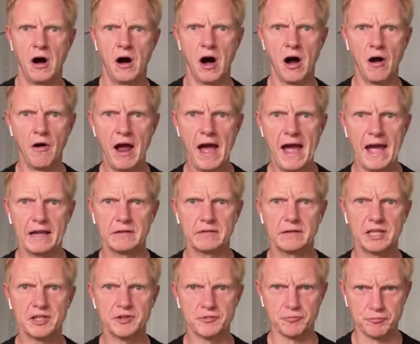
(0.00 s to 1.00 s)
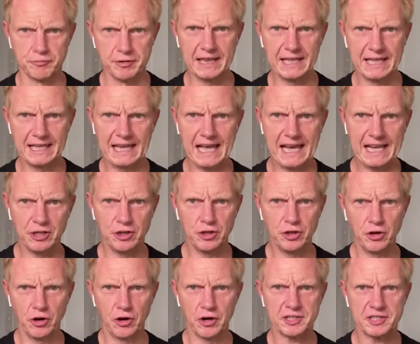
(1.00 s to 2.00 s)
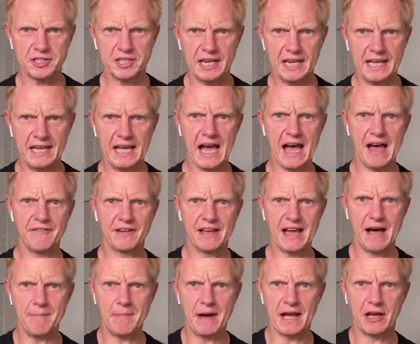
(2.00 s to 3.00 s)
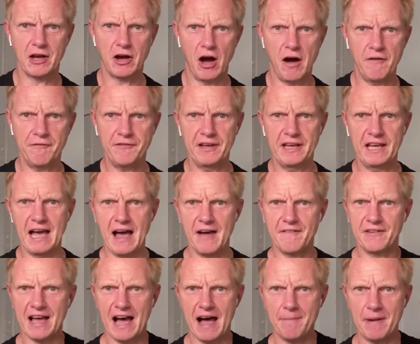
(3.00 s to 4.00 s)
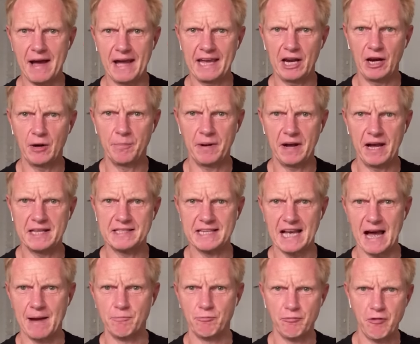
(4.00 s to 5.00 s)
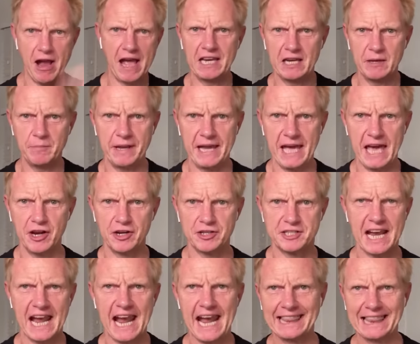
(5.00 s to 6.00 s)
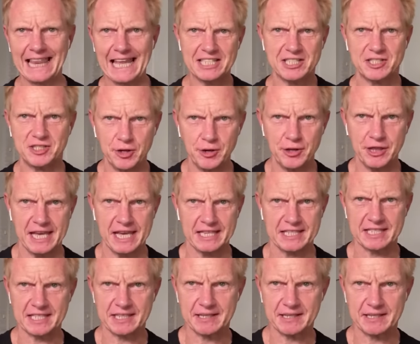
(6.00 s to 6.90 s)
All right, it's really late in New York City. I've got my coffee, I've got my earbuds. I'm ready to be entertained. Let's do this.